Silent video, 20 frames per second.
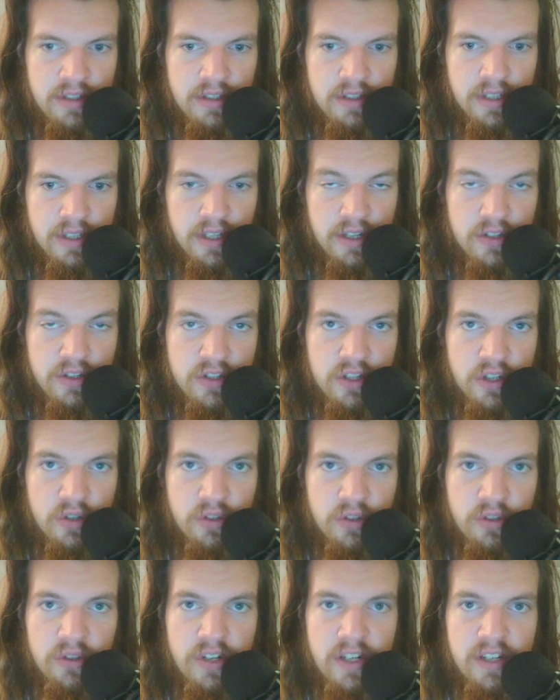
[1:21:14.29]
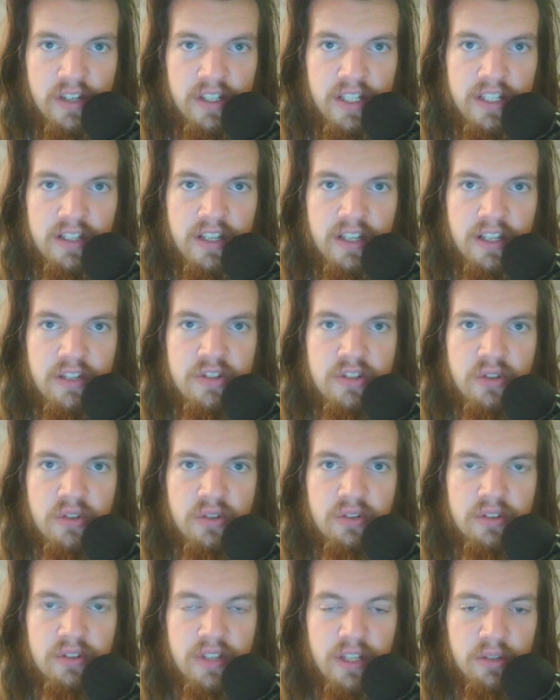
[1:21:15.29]
Gotta show you the architecture
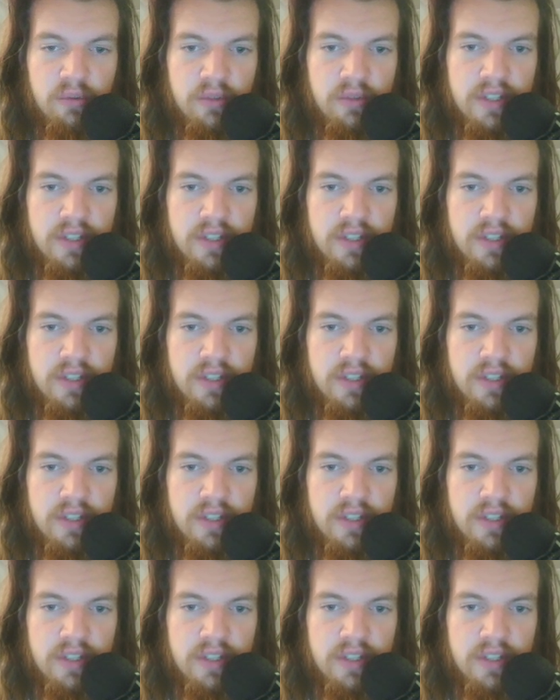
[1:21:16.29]
that